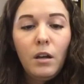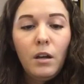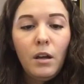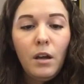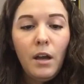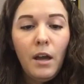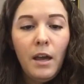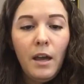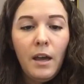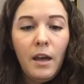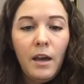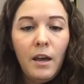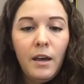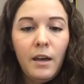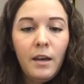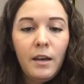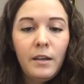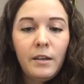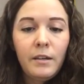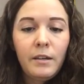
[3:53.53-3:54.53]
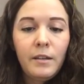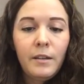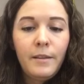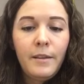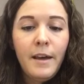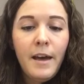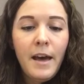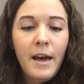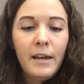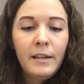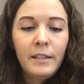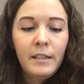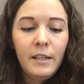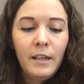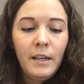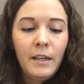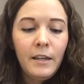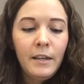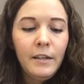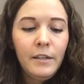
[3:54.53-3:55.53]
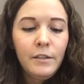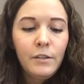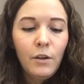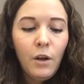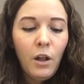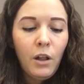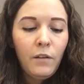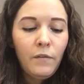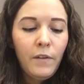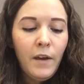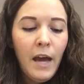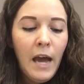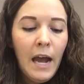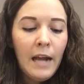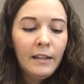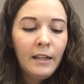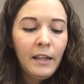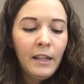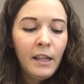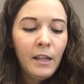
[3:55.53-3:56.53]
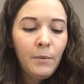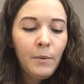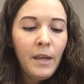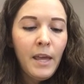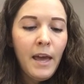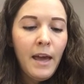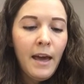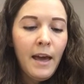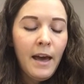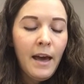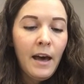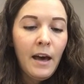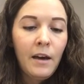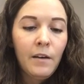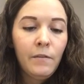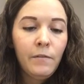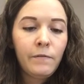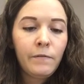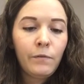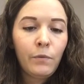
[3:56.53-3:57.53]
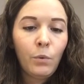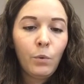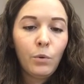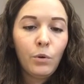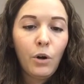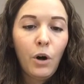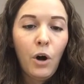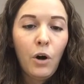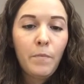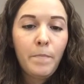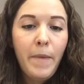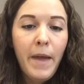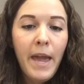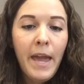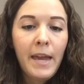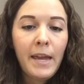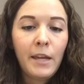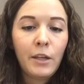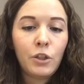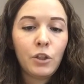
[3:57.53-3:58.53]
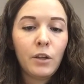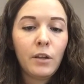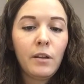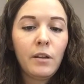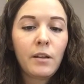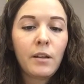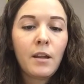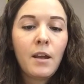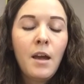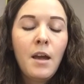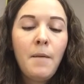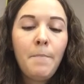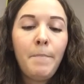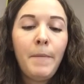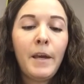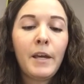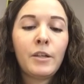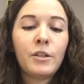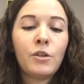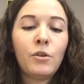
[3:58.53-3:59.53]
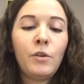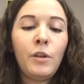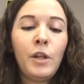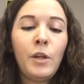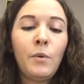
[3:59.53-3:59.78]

And that is all of the highlights that we have for our pages. Make sure that you